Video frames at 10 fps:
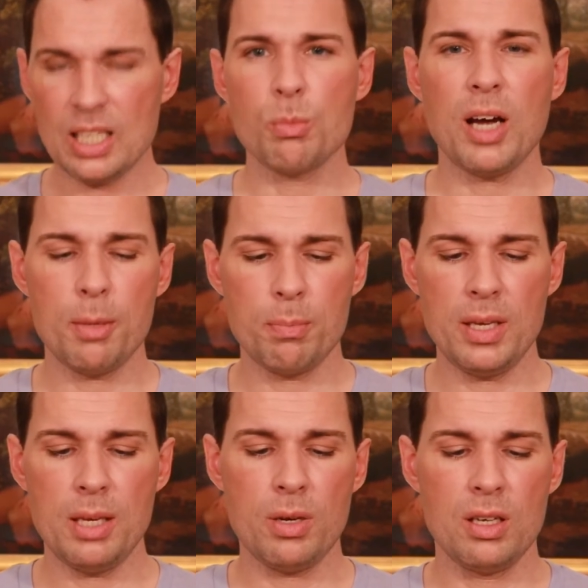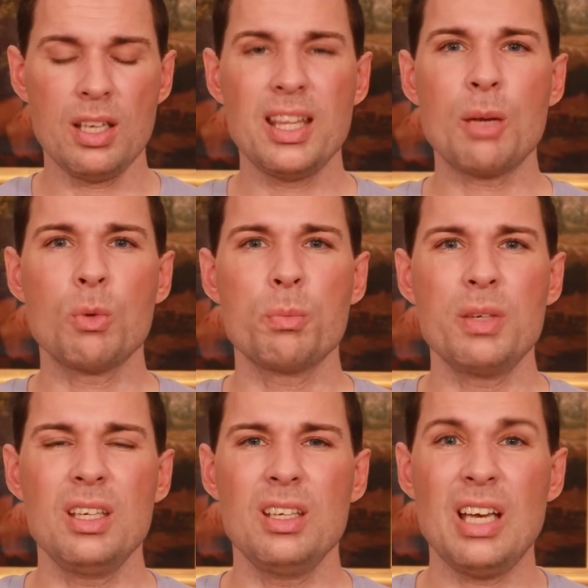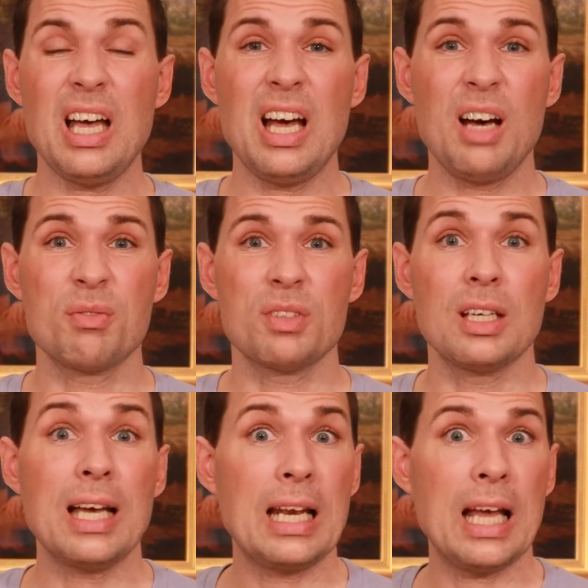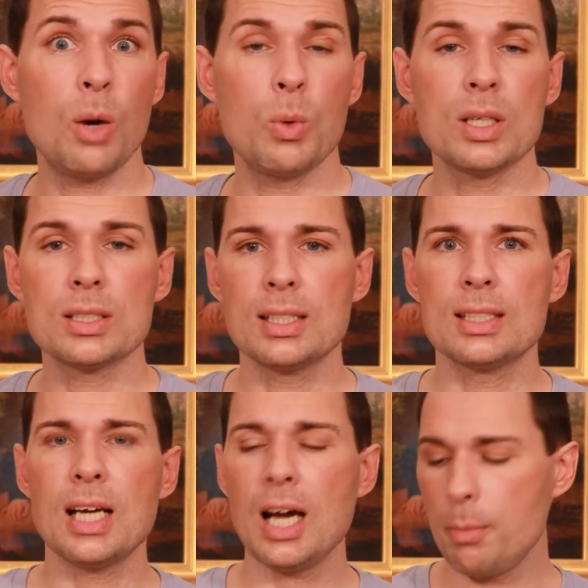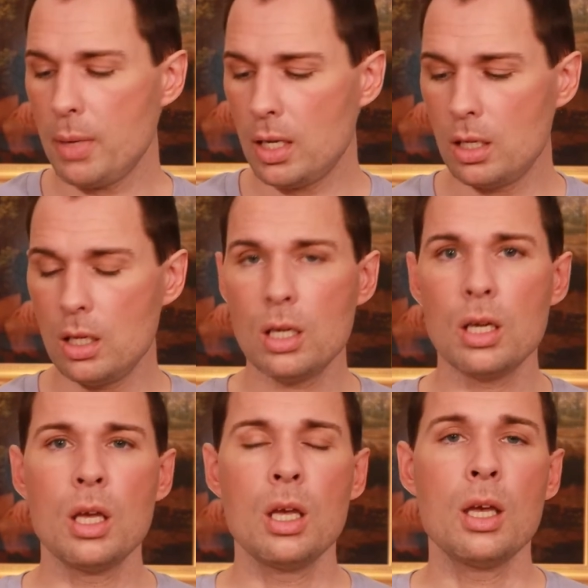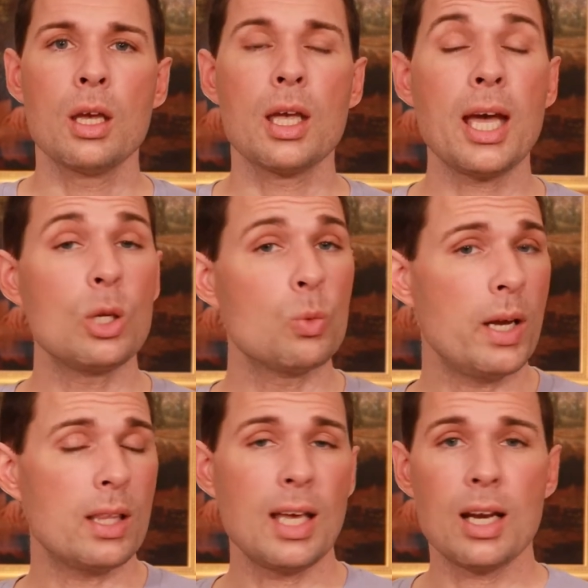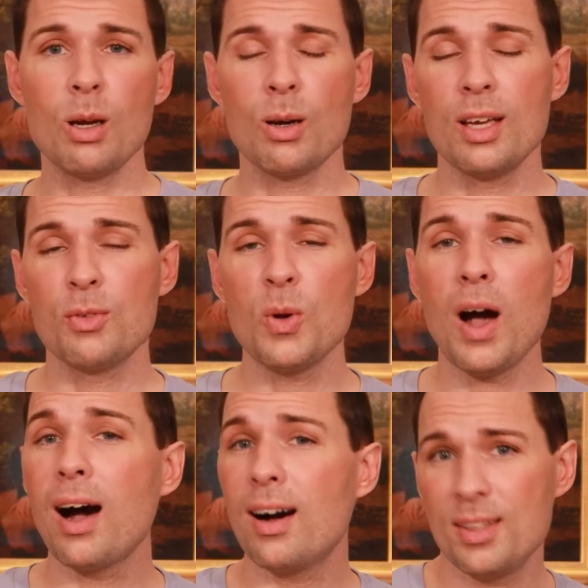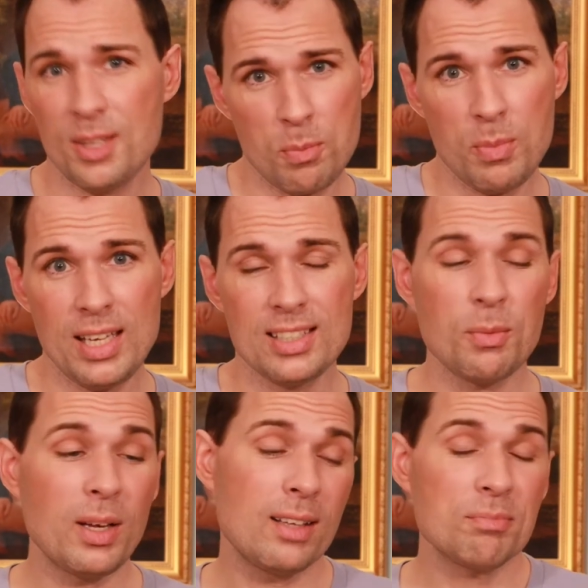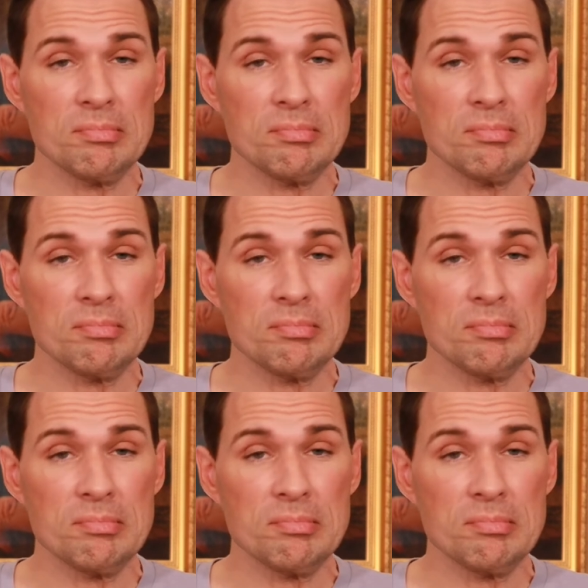it might be, but that would be after an hour's time. And can you wait that long if you are on the beach? Well